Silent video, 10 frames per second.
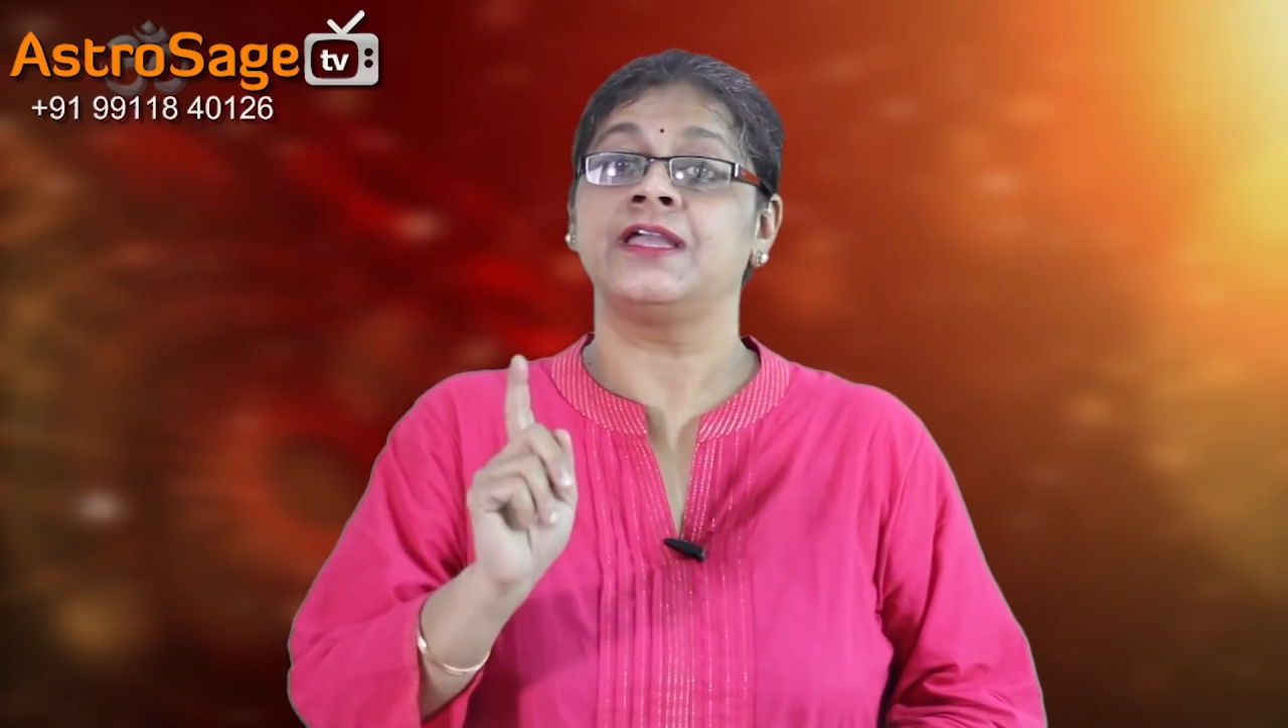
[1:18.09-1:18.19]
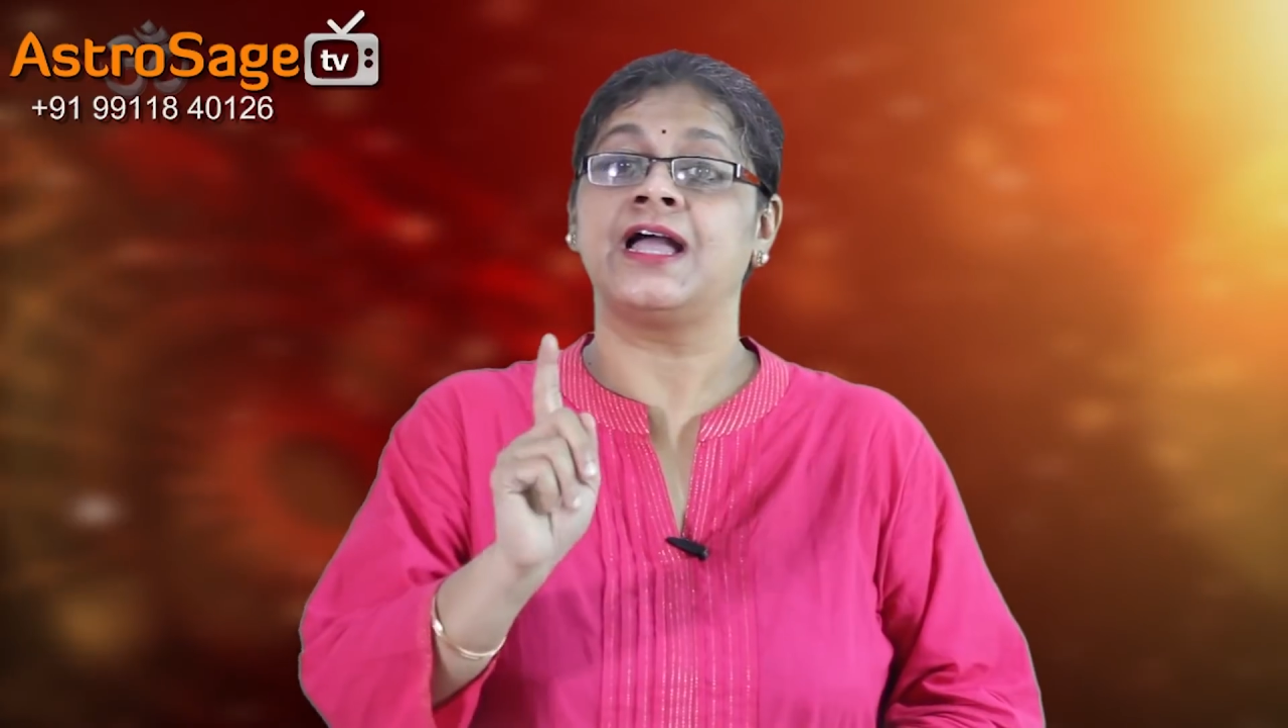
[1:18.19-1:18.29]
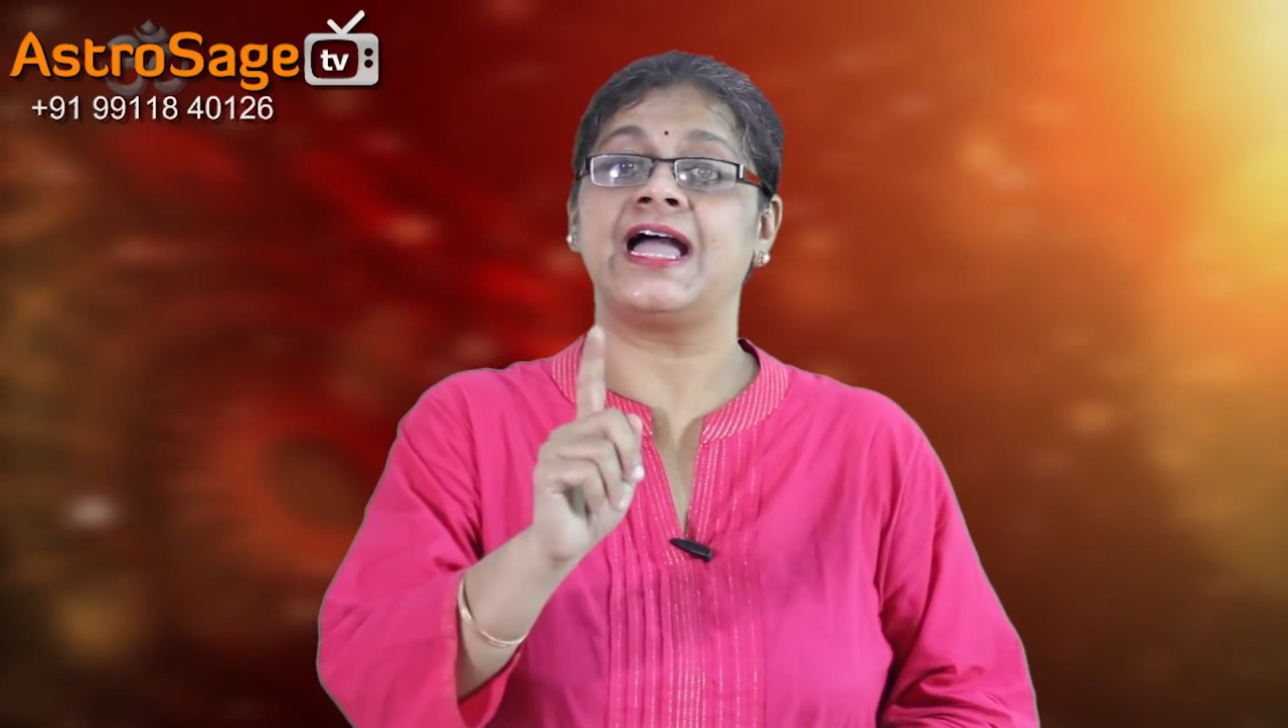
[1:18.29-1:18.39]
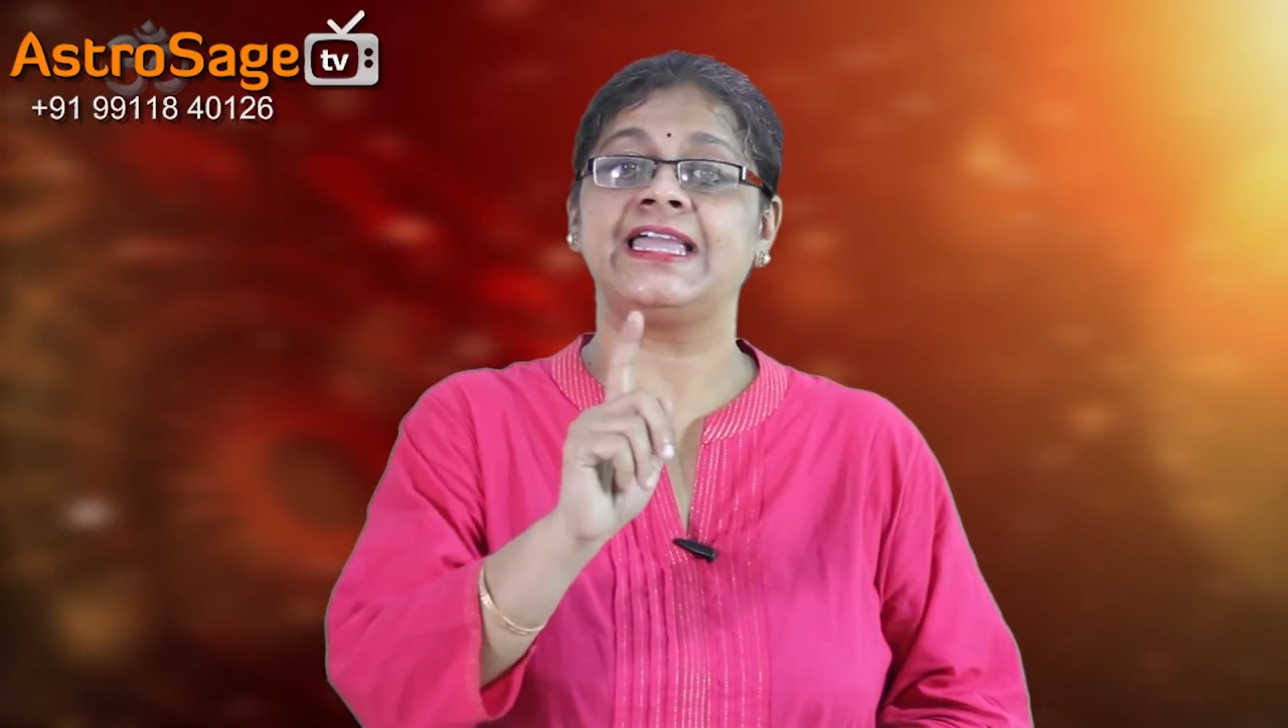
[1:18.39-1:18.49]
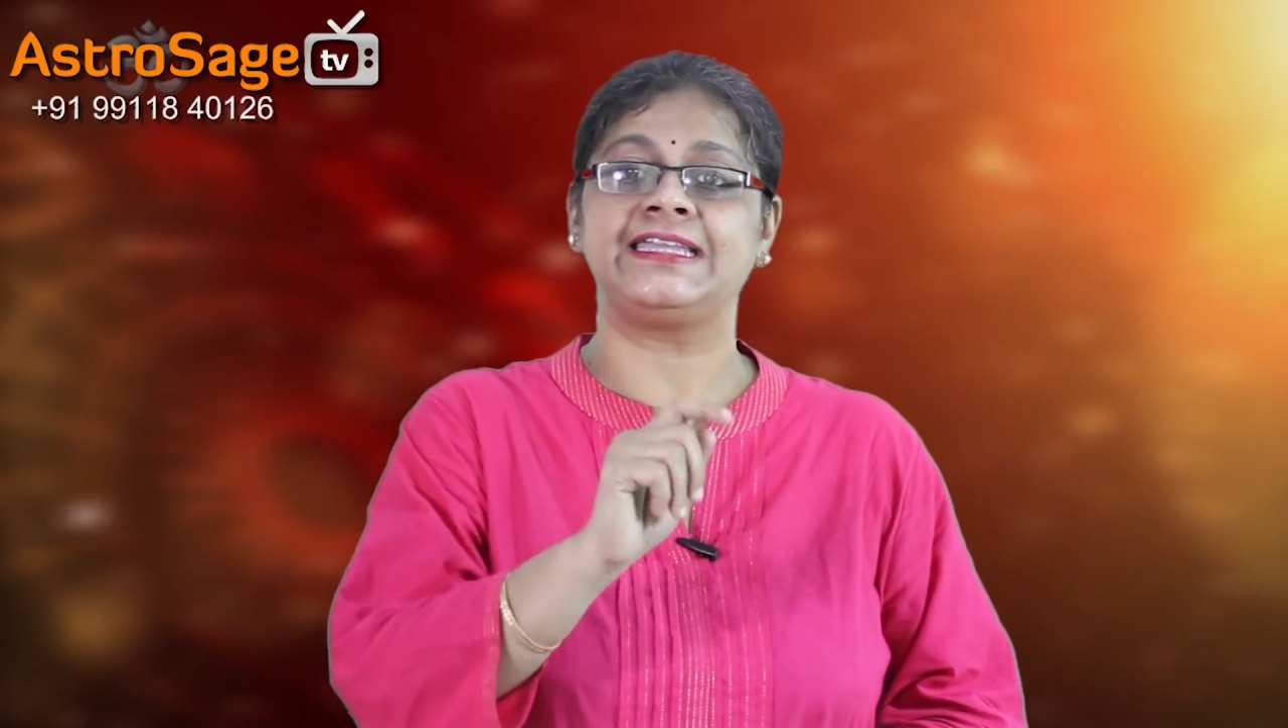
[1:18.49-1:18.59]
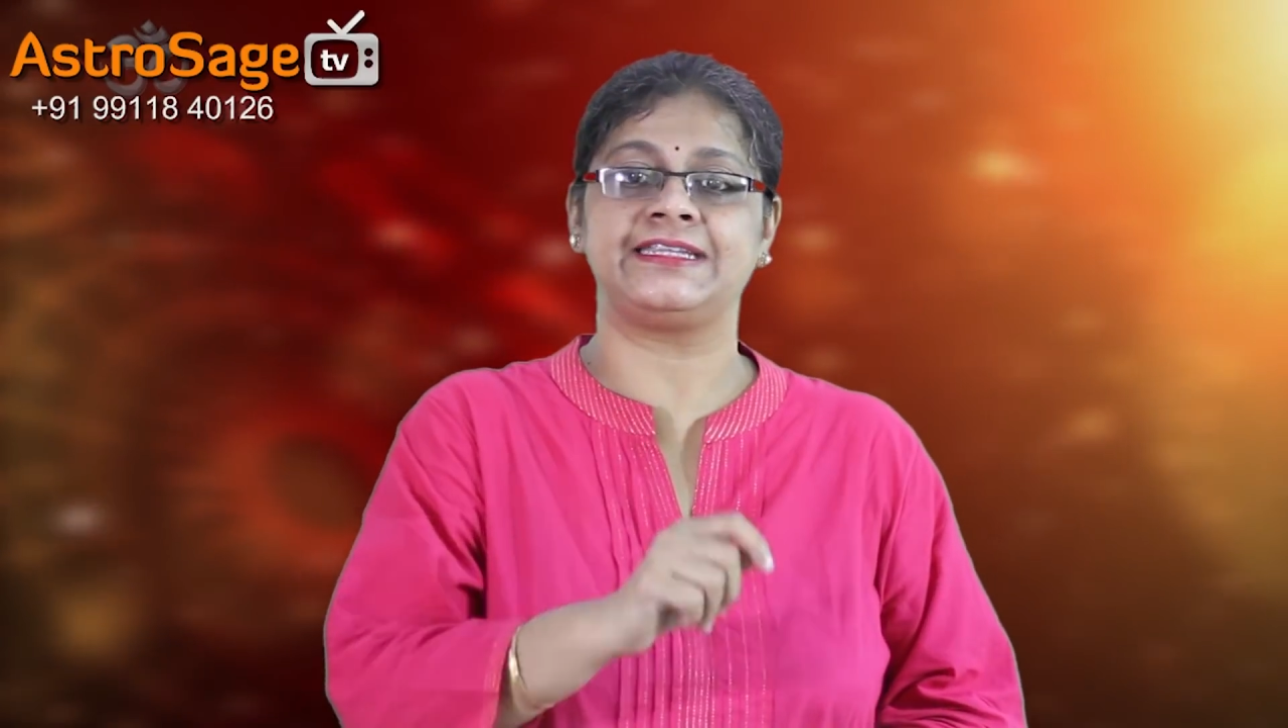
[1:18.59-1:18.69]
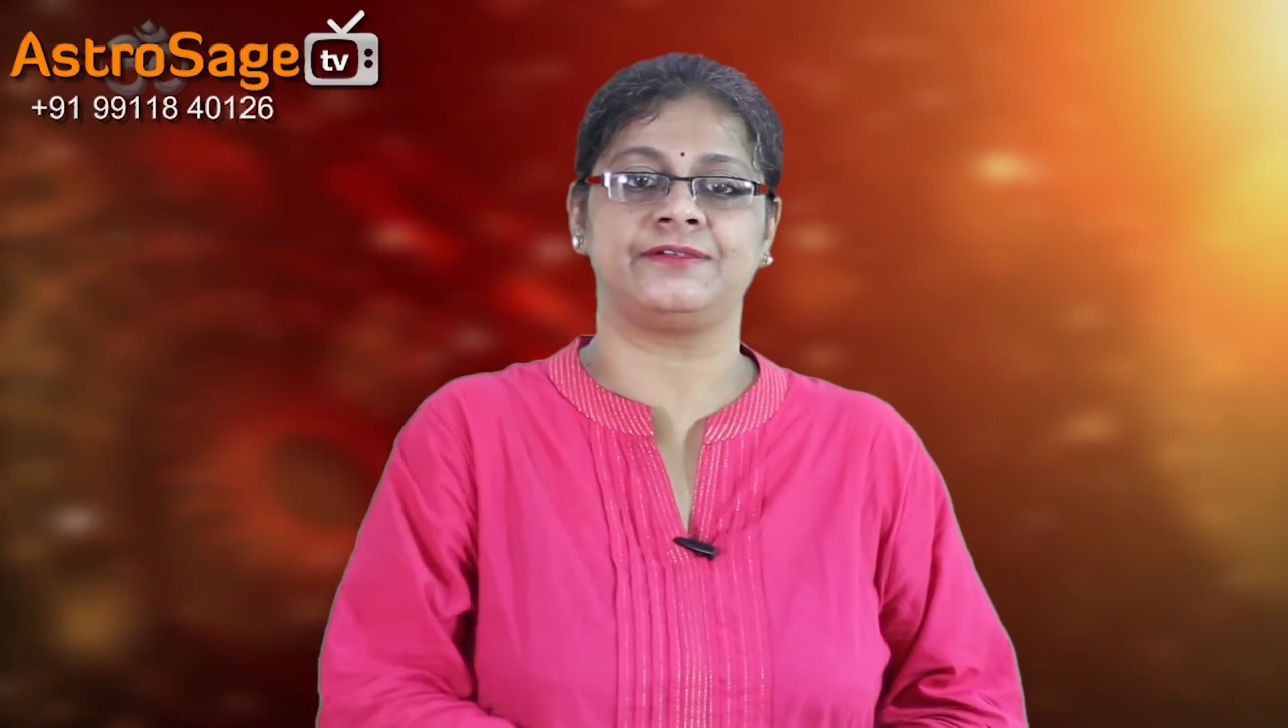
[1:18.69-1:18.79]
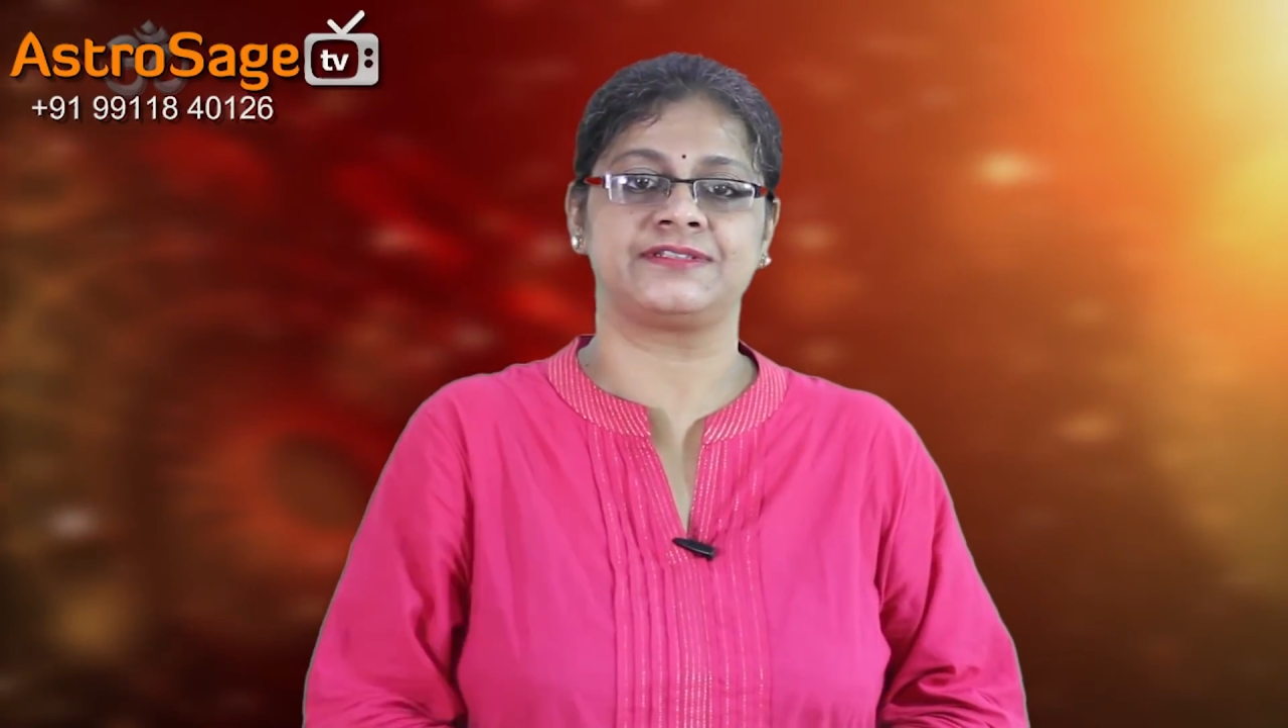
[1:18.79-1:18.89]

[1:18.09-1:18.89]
Hike in your